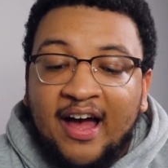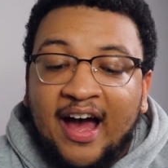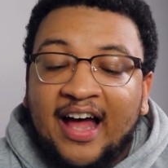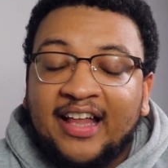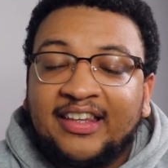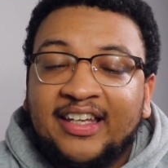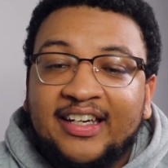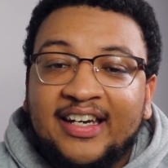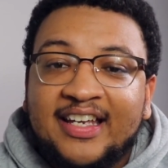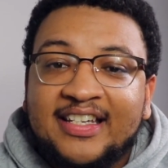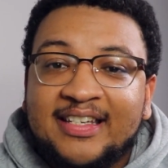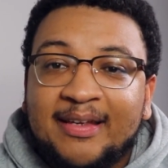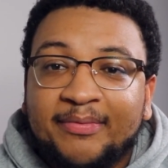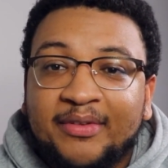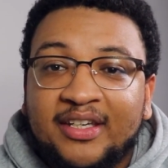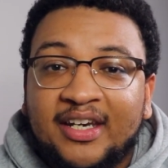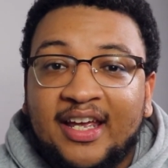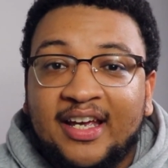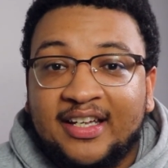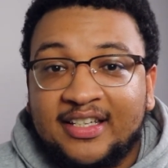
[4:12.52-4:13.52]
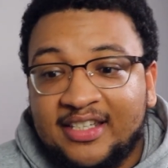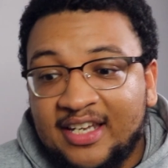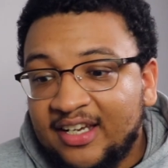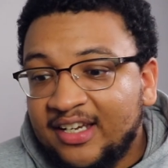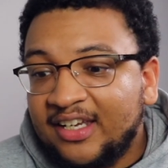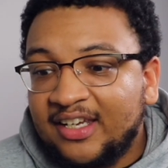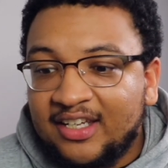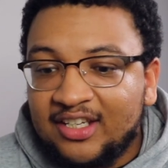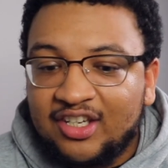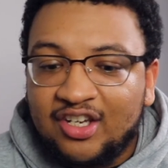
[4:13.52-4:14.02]
I think that's something that
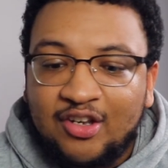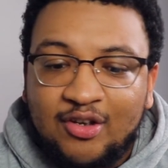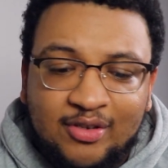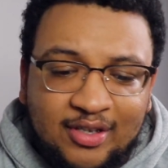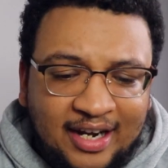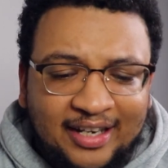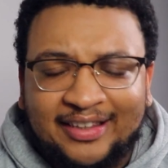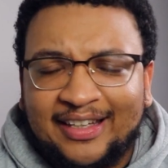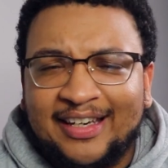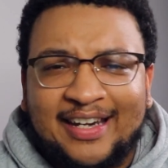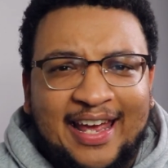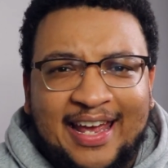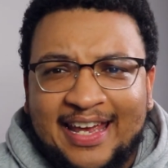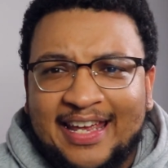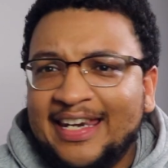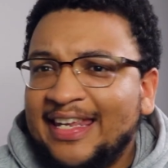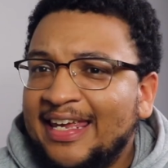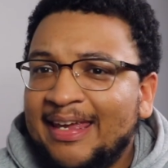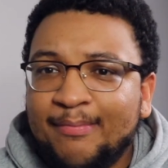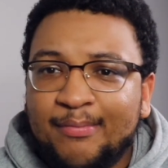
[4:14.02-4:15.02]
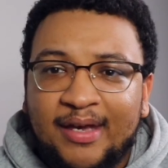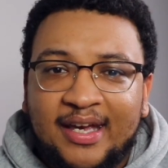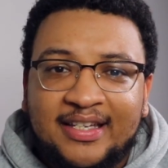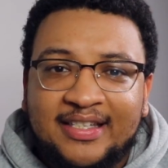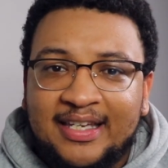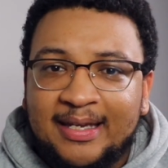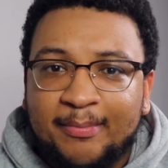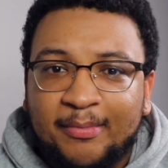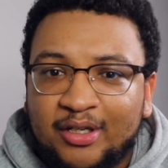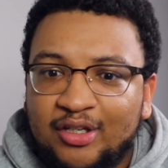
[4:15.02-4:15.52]
Kentucky could use, and I think that any NBA
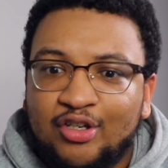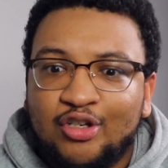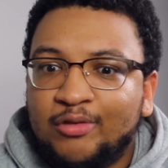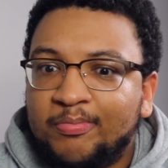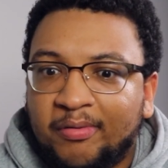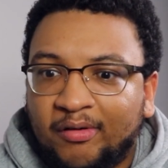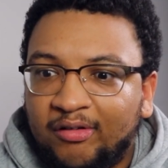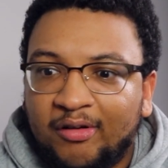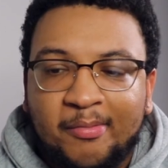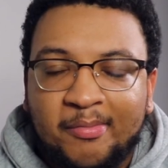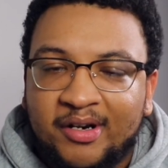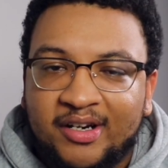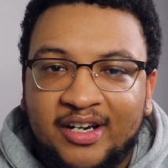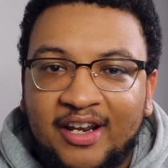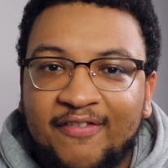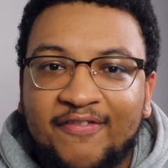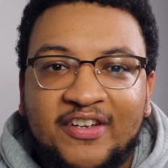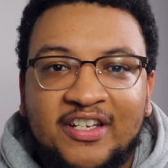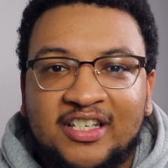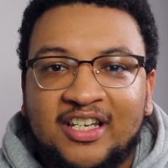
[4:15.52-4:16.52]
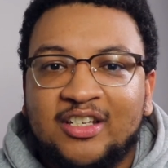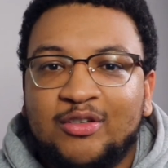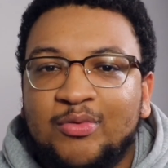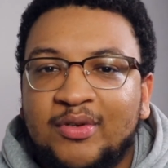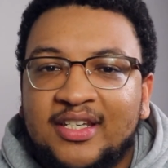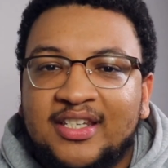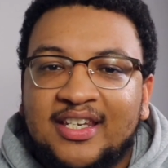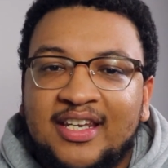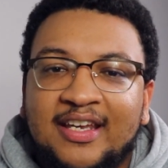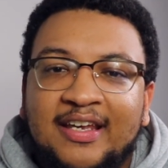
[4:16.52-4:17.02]
team could use perimeter defense, because we
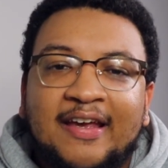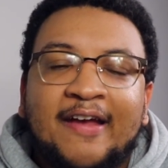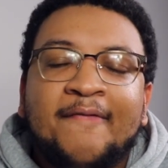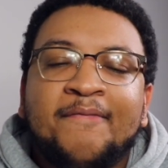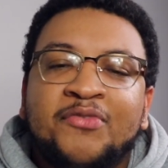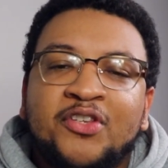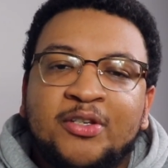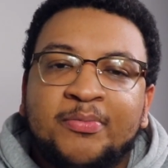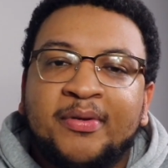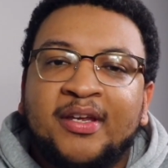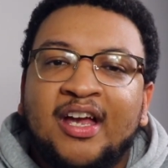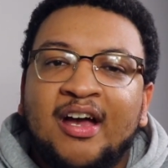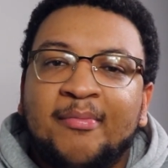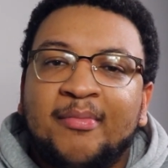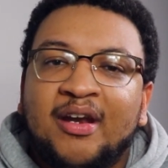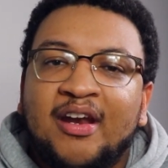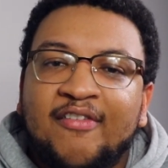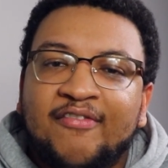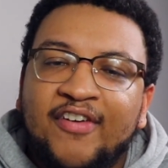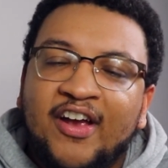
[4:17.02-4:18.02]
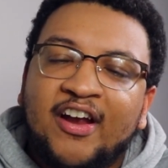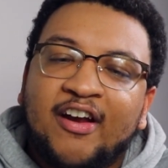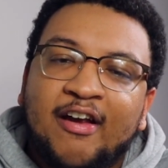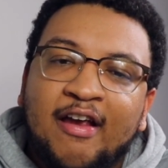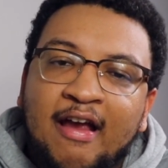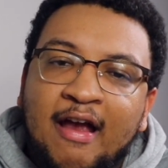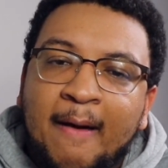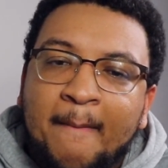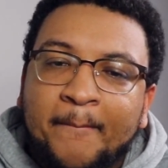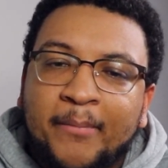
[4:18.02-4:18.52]
see it's becoming a
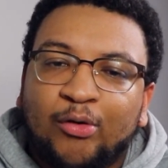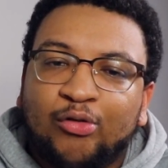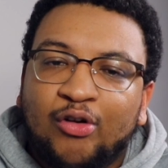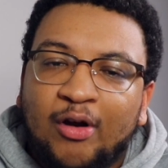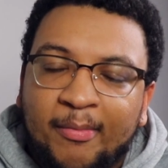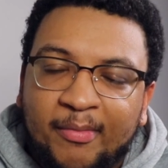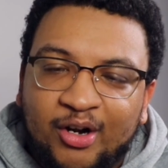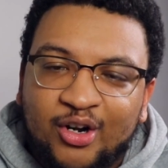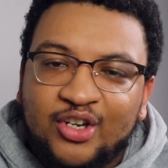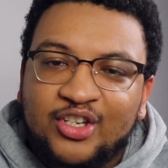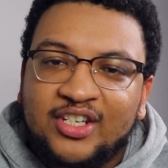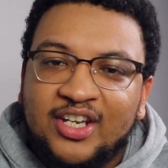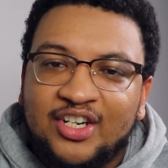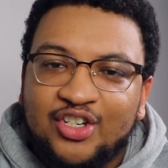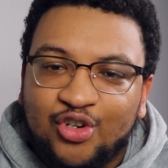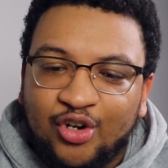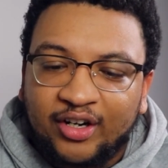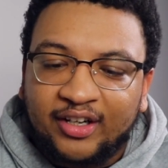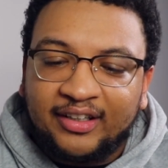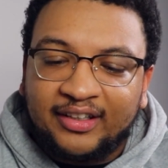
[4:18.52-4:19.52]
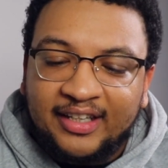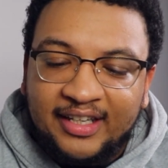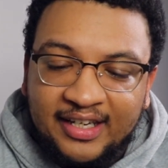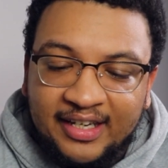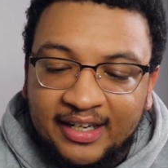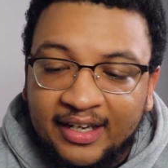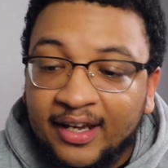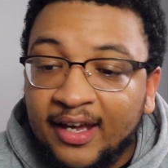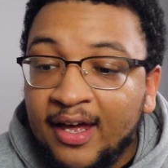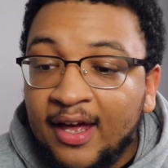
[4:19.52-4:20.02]
very perimeter-centric
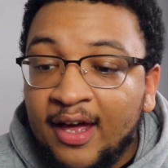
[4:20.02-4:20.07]
league.